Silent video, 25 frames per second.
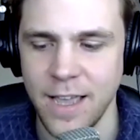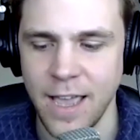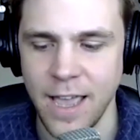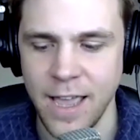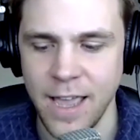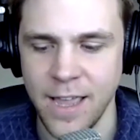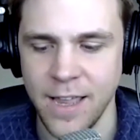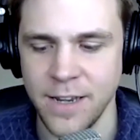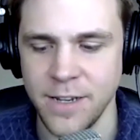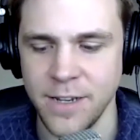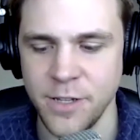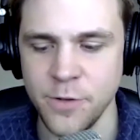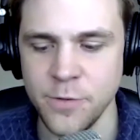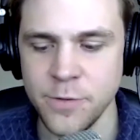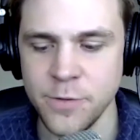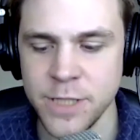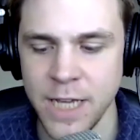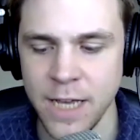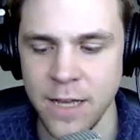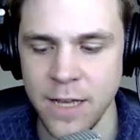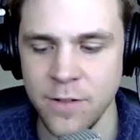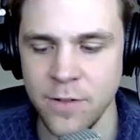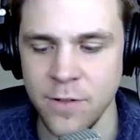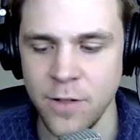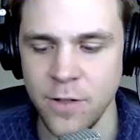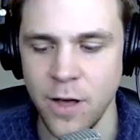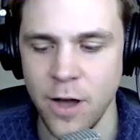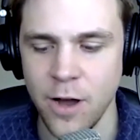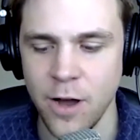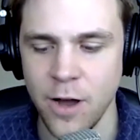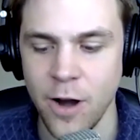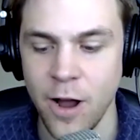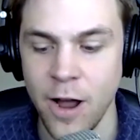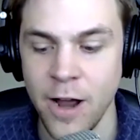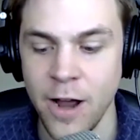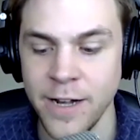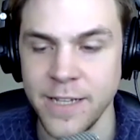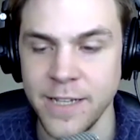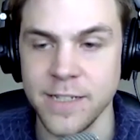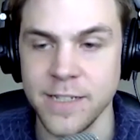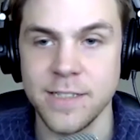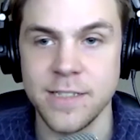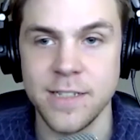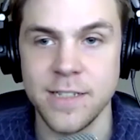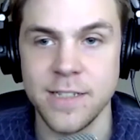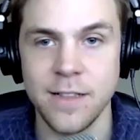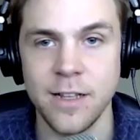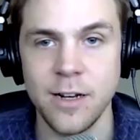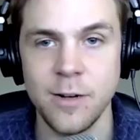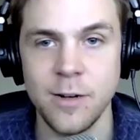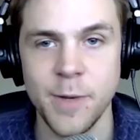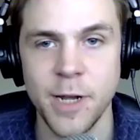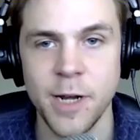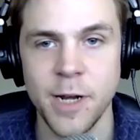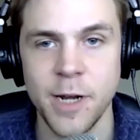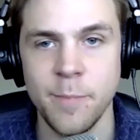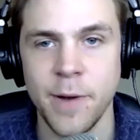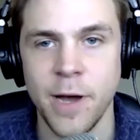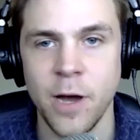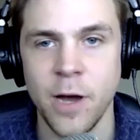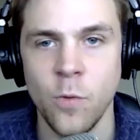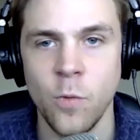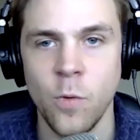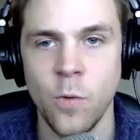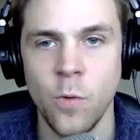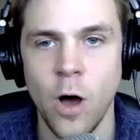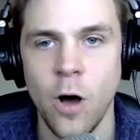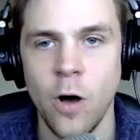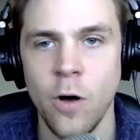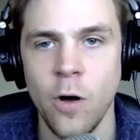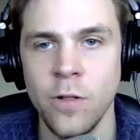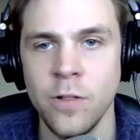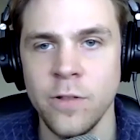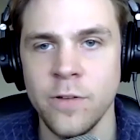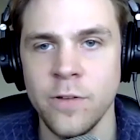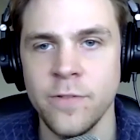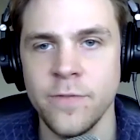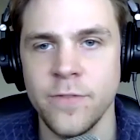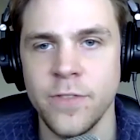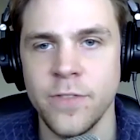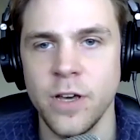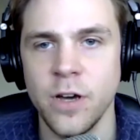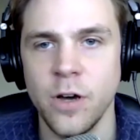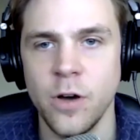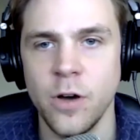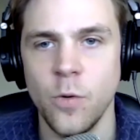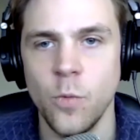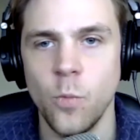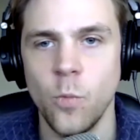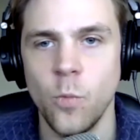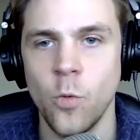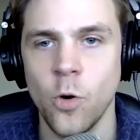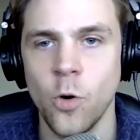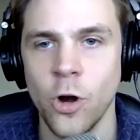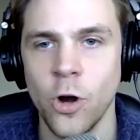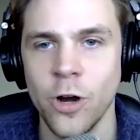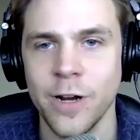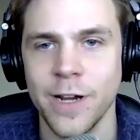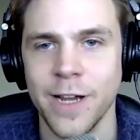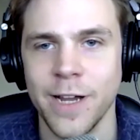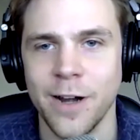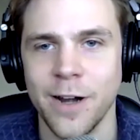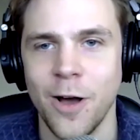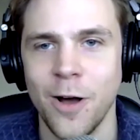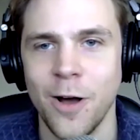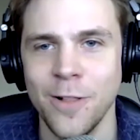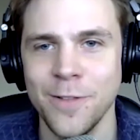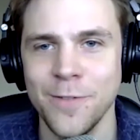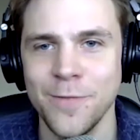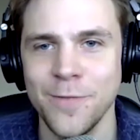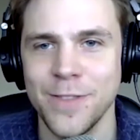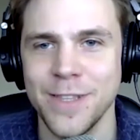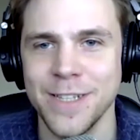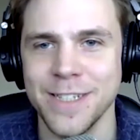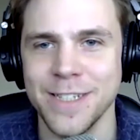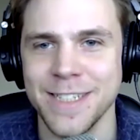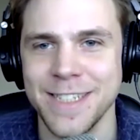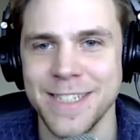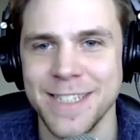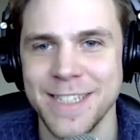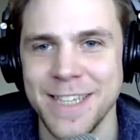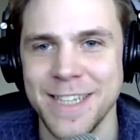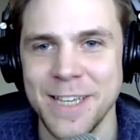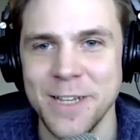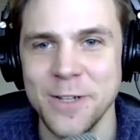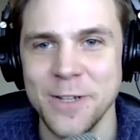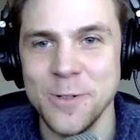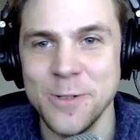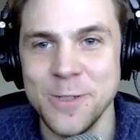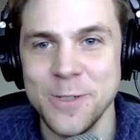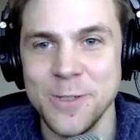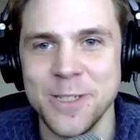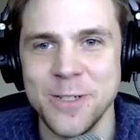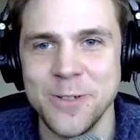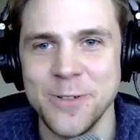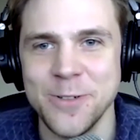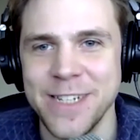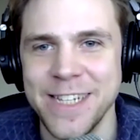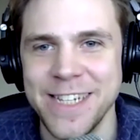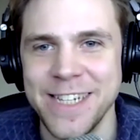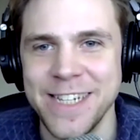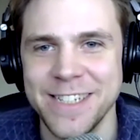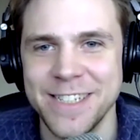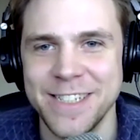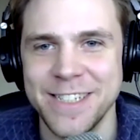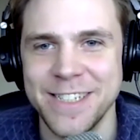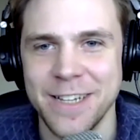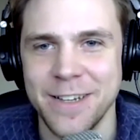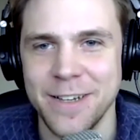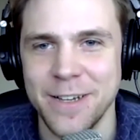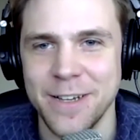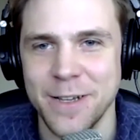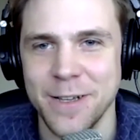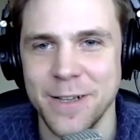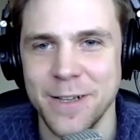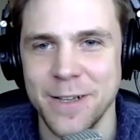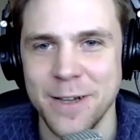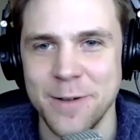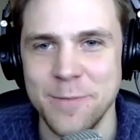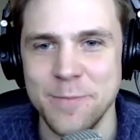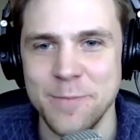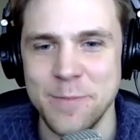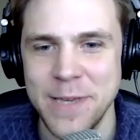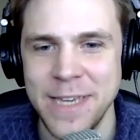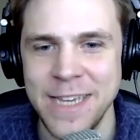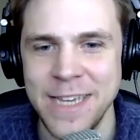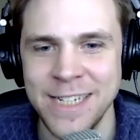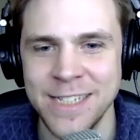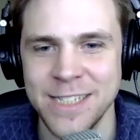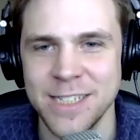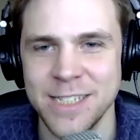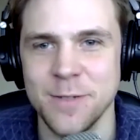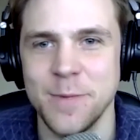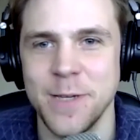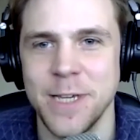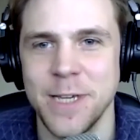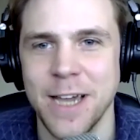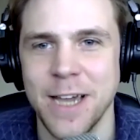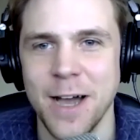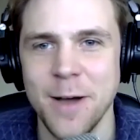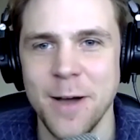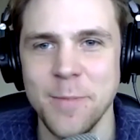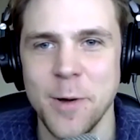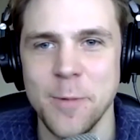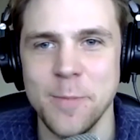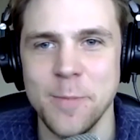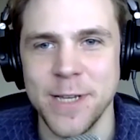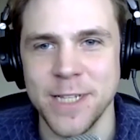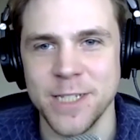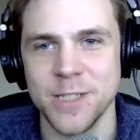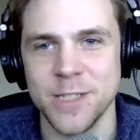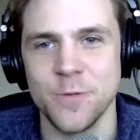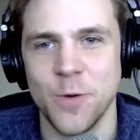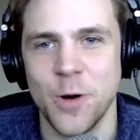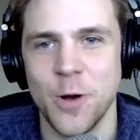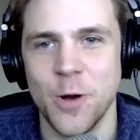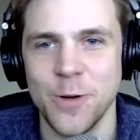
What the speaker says: can you tell our audience a little bit about all of the work and all of the skills you need to compete to become a Miss